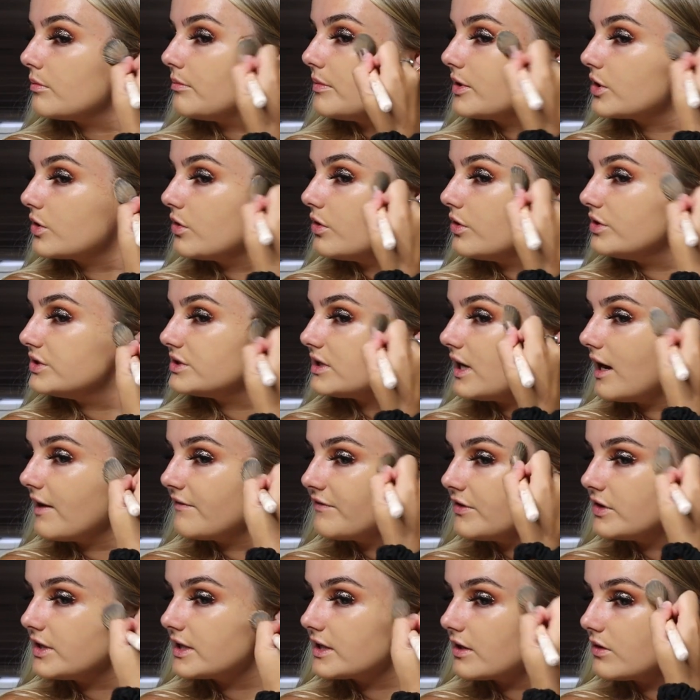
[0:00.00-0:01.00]
Because I
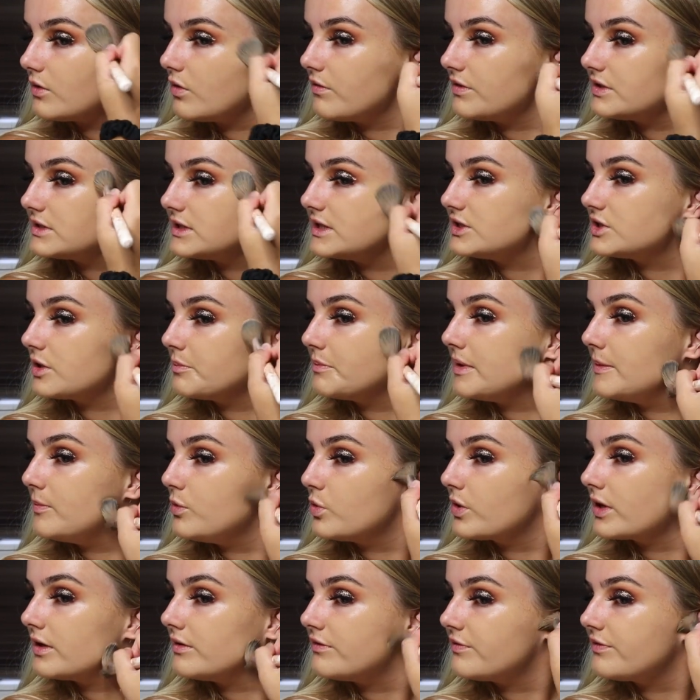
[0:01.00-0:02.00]
feel like obviously some people
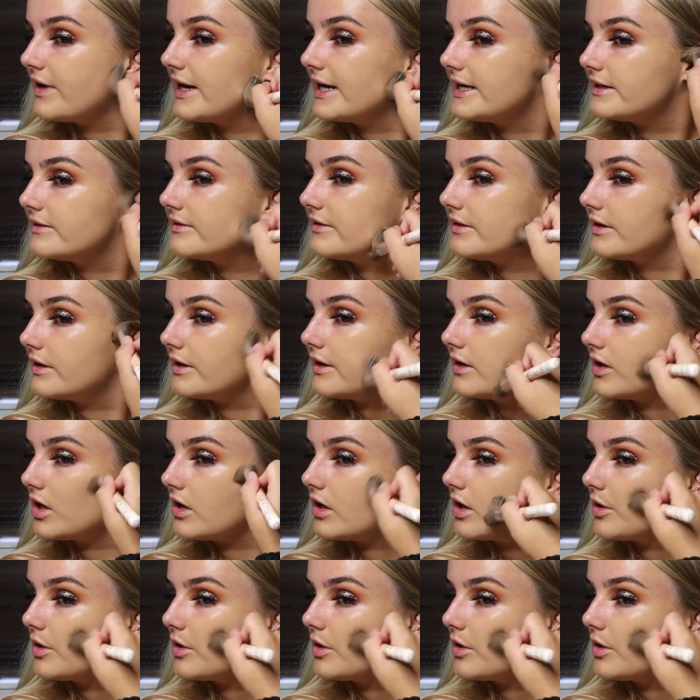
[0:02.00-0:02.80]
can find the